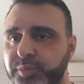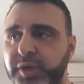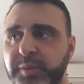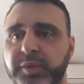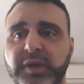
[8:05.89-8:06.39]

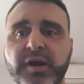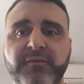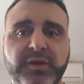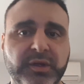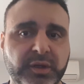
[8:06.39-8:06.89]
people over
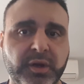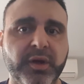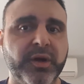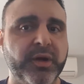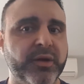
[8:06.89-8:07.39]
the
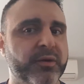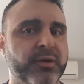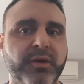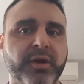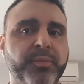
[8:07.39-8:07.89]
line, and there are a
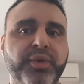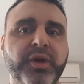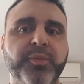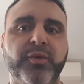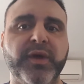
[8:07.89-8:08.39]
lot of
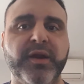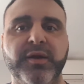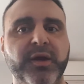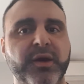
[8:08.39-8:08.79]
people that